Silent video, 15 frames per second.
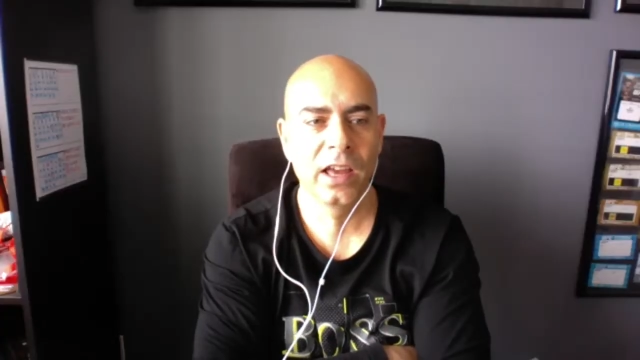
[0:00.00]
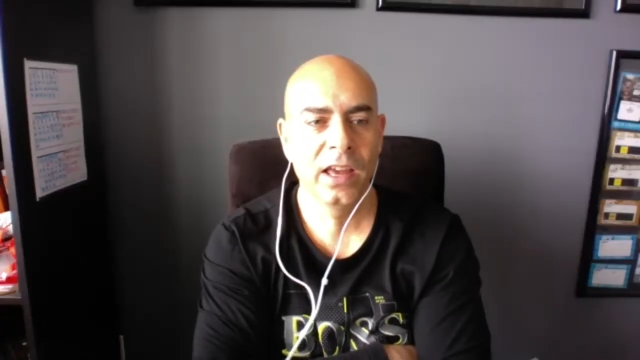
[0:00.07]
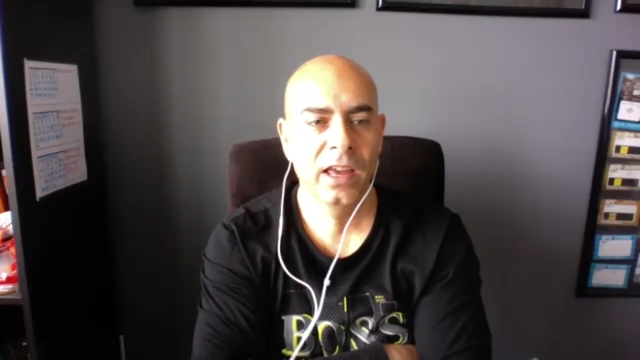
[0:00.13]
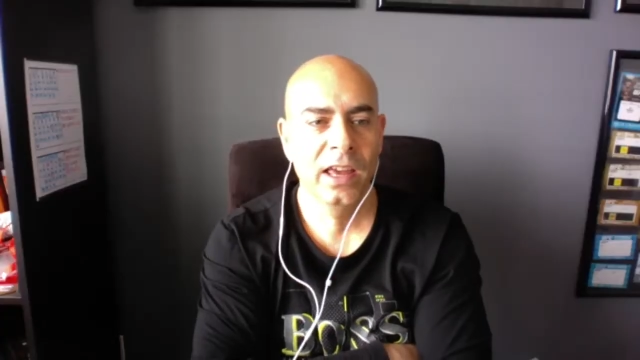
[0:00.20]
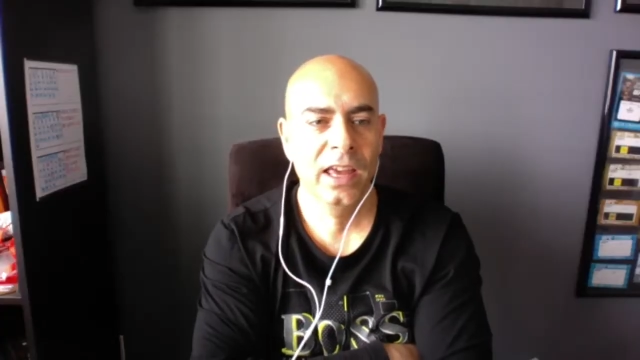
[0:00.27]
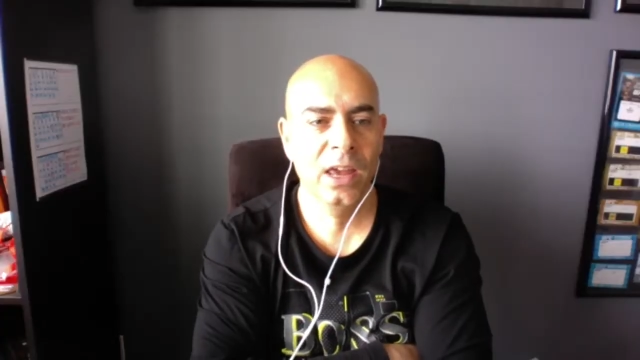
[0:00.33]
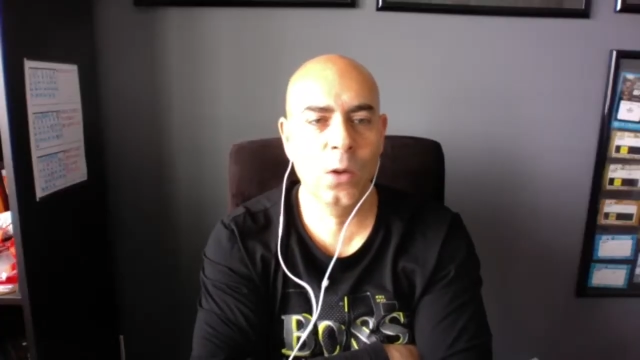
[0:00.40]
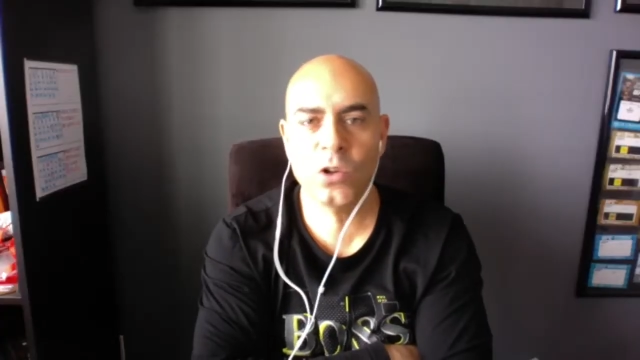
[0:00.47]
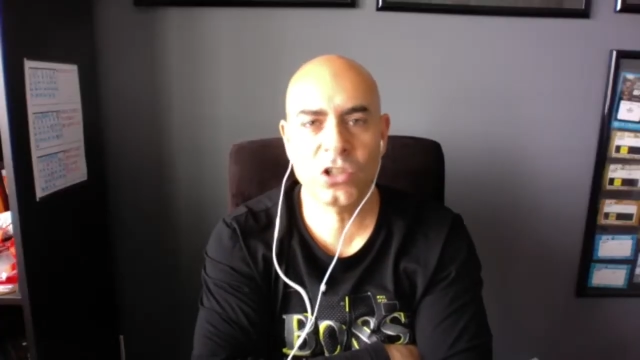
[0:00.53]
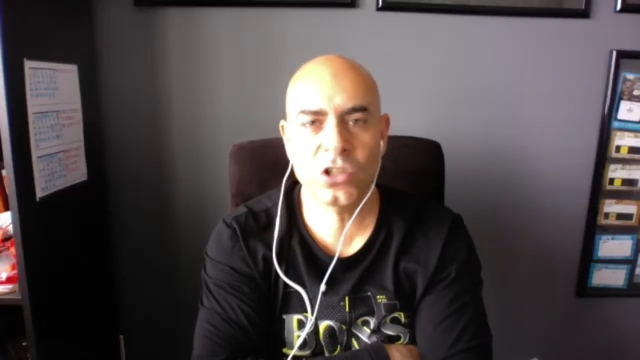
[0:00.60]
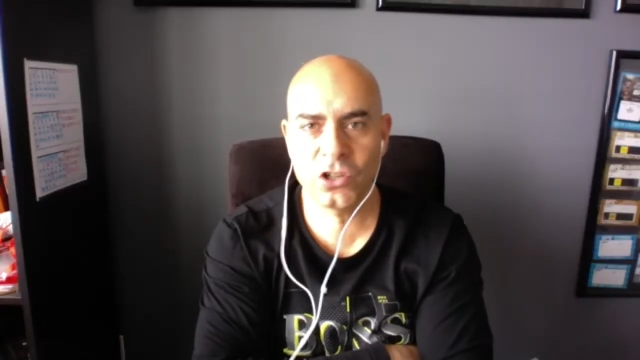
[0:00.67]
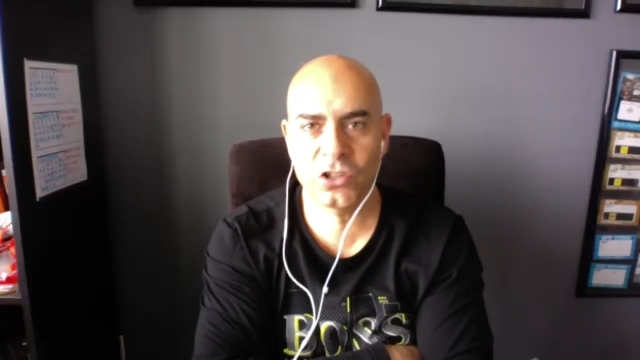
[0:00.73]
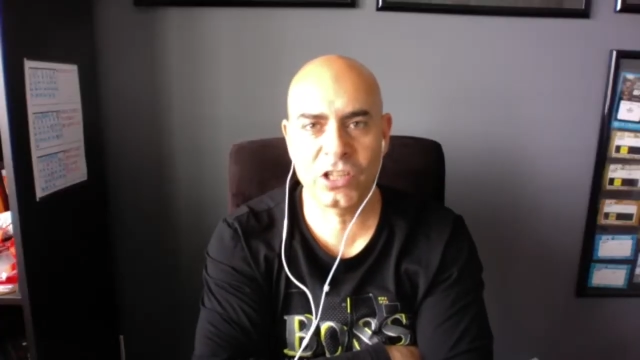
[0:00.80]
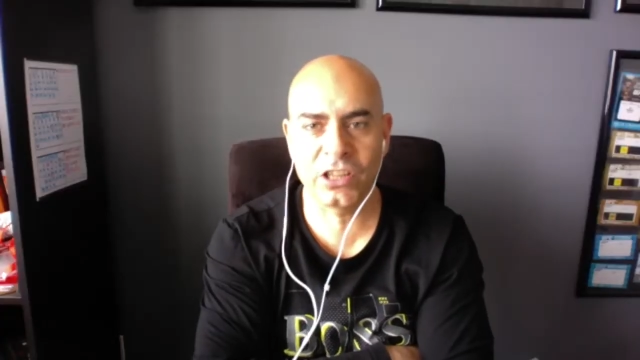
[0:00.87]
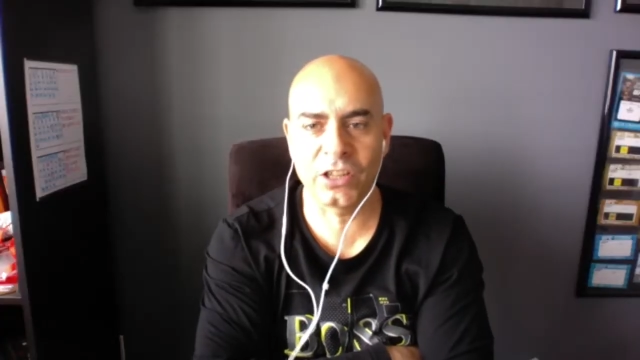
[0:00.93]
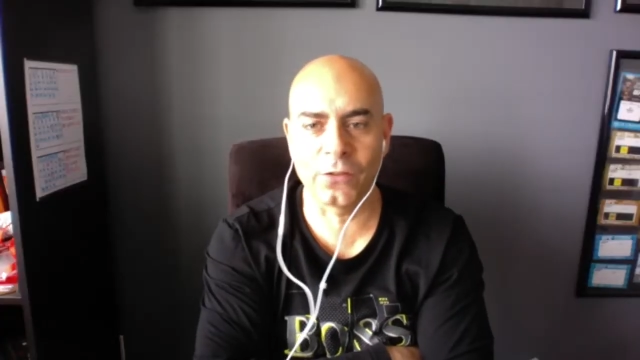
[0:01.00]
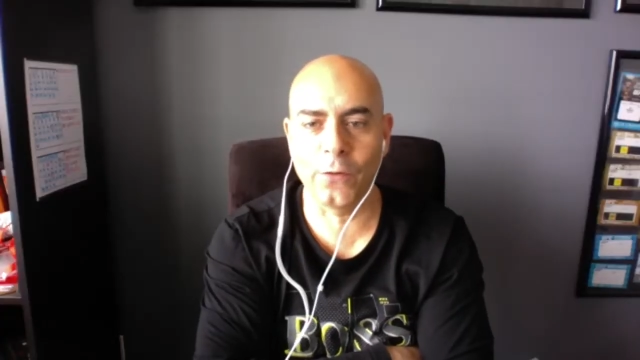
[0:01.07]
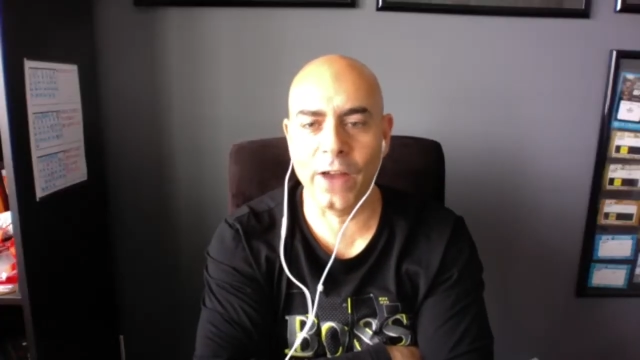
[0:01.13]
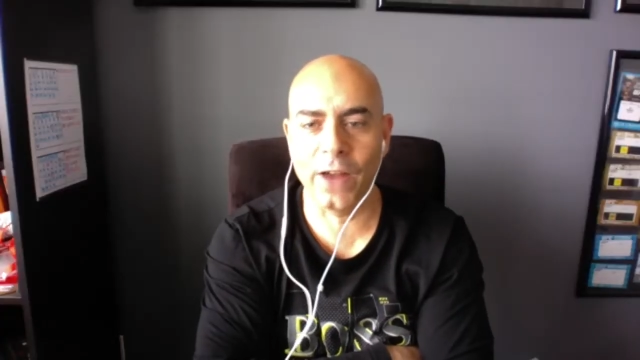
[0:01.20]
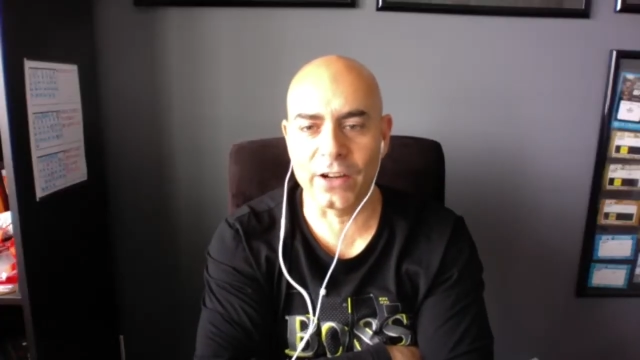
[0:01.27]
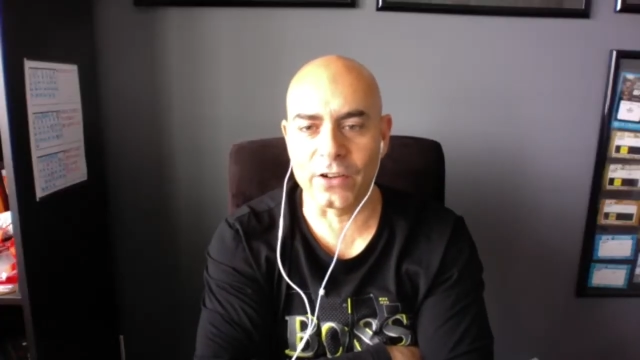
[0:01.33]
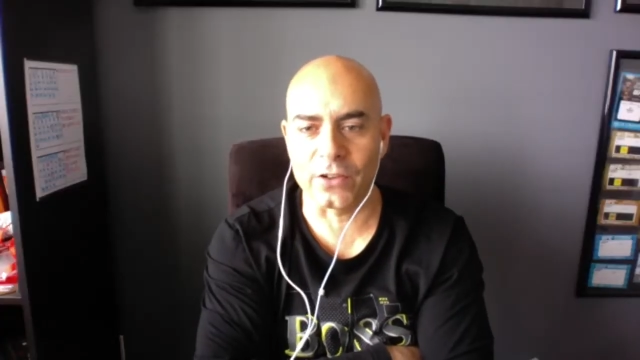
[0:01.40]
it wasn't just that they're
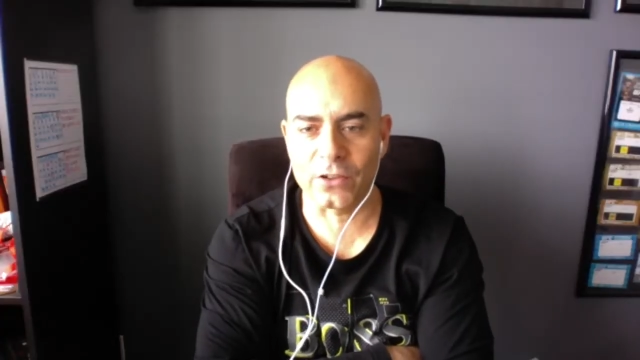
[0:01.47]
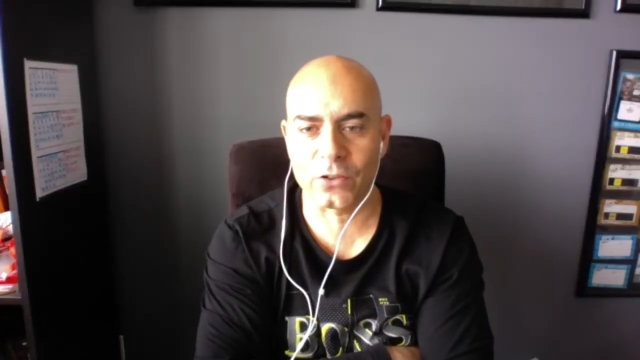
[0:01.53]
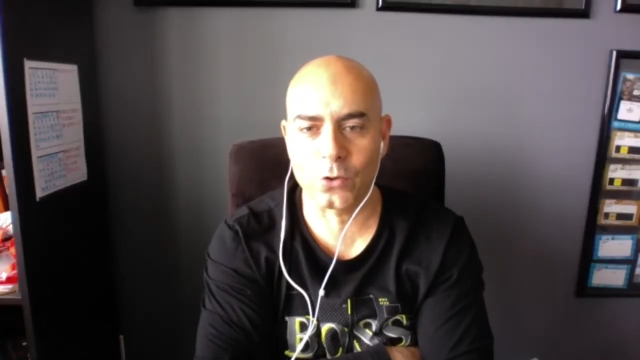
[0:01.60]
fighters.